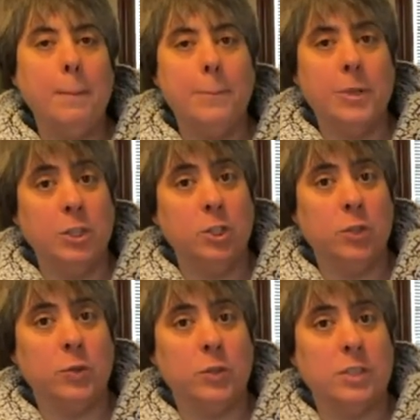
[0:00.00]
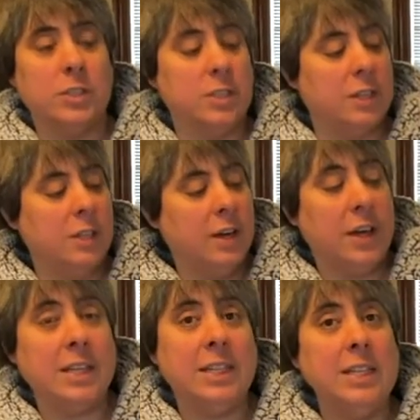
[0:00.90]
balloons,
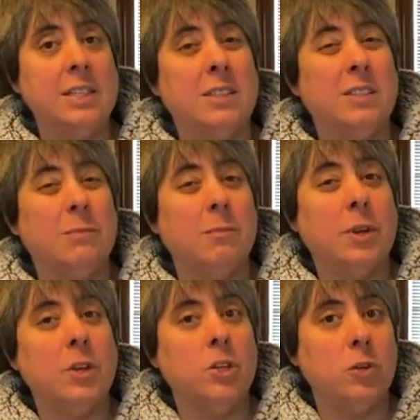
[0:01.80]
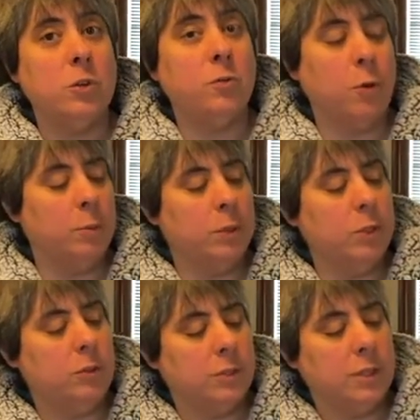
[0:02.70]
at least 2 to 4
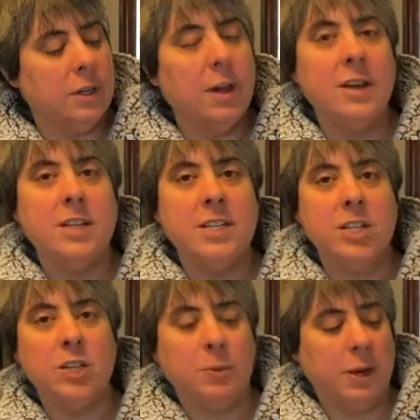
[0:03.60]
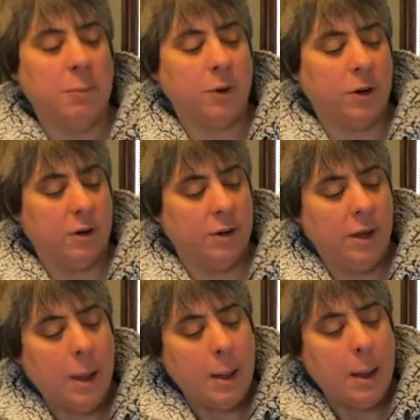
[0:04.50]
balloons, tissue paper,
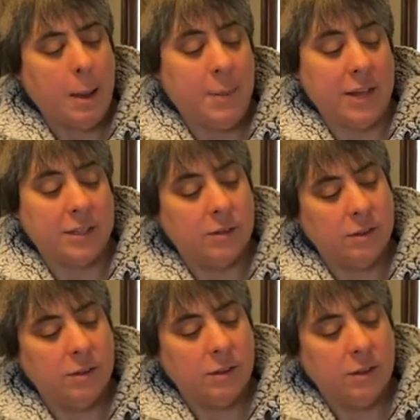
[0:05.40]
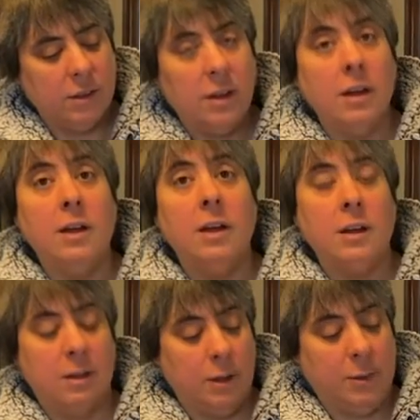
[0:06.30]
a pencil,
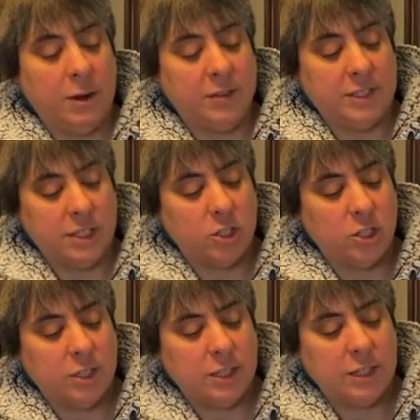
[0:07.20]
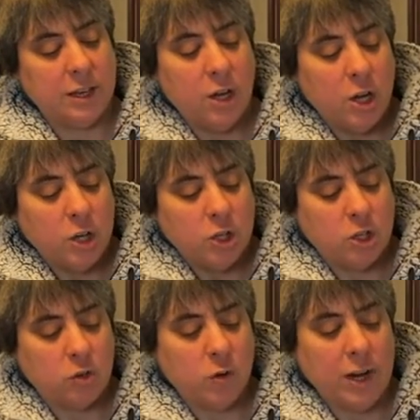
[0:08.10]
a pair of scissors,
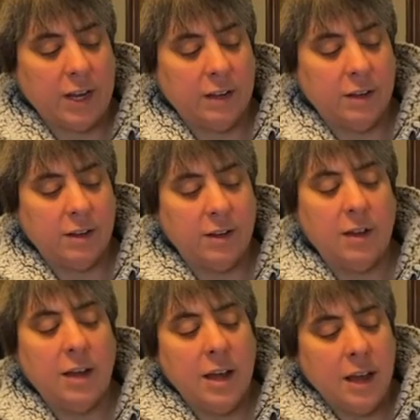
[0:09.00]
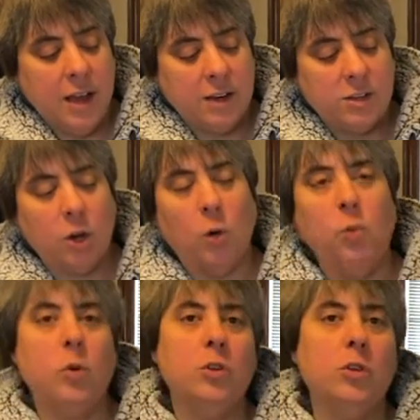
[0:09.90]
string, and a
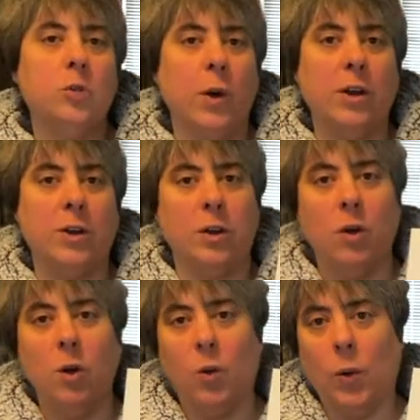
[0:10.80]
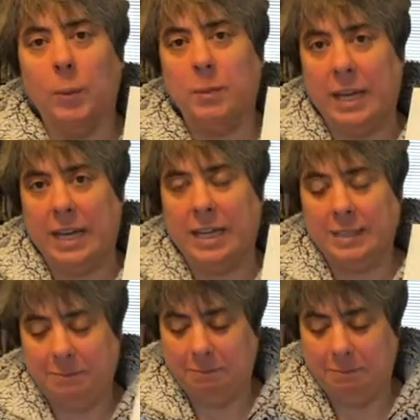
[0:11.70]
wool sweater or blanket.